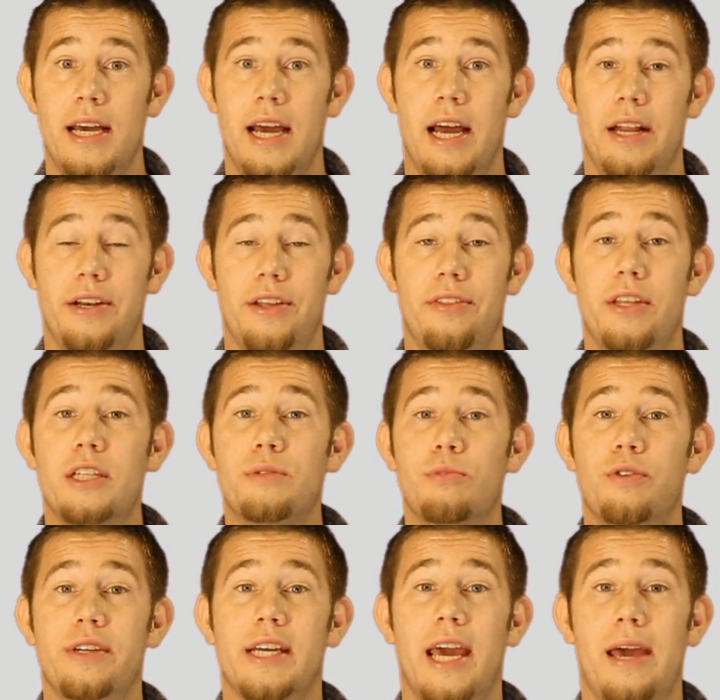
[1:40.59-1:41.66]
And this
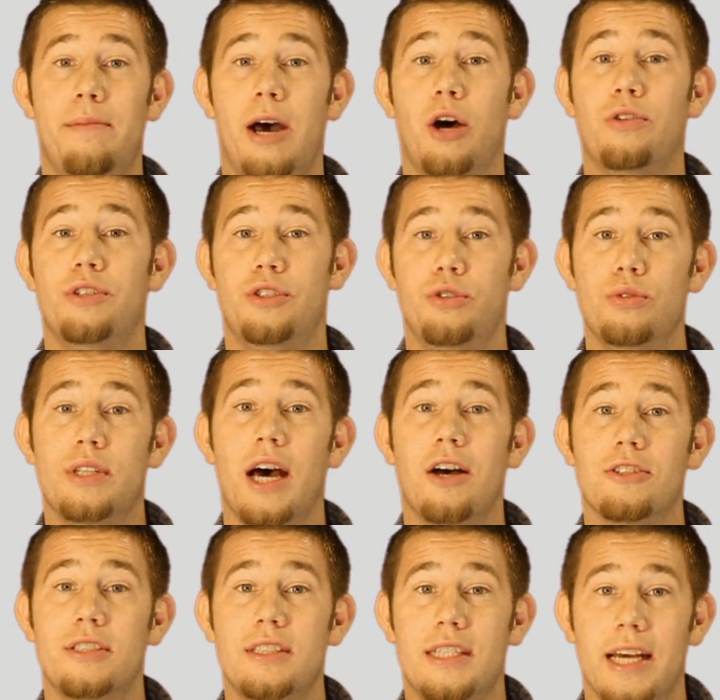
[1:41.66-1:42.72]
movie came out in
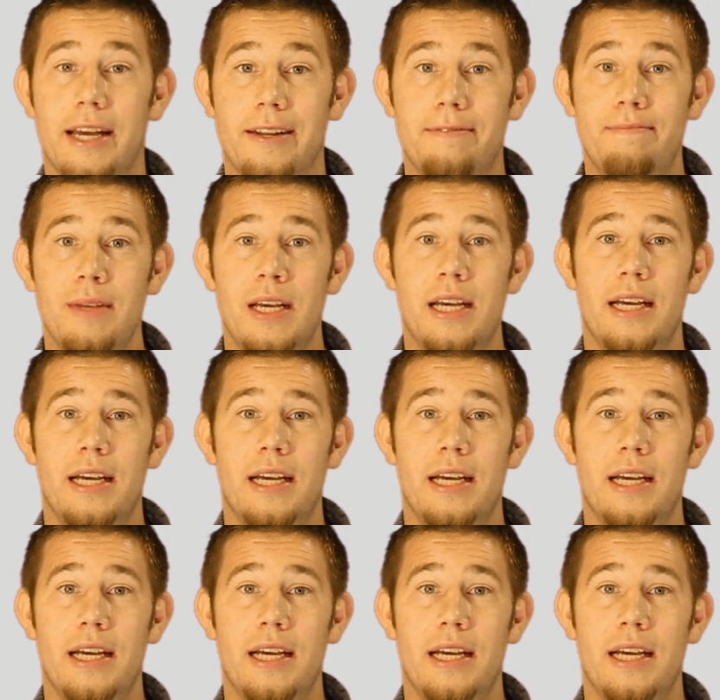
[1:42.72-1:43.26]
2010.